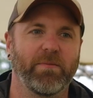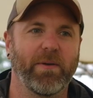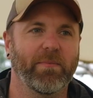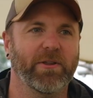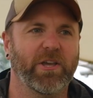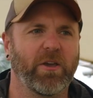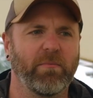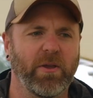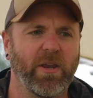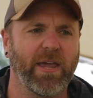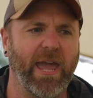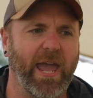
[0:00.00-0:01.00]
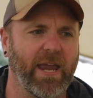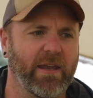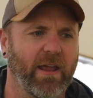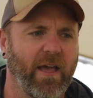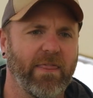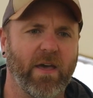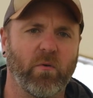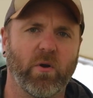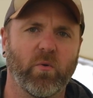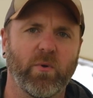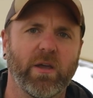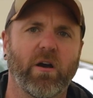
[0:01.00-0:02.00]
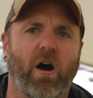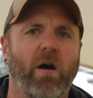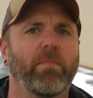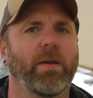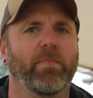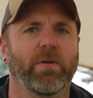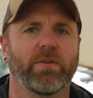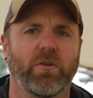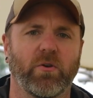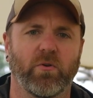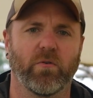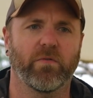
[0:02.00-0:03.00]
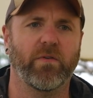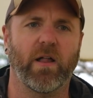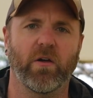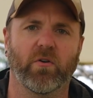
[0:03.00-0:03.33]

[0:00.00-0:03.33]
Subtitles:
be able to communicate that when we call people to follow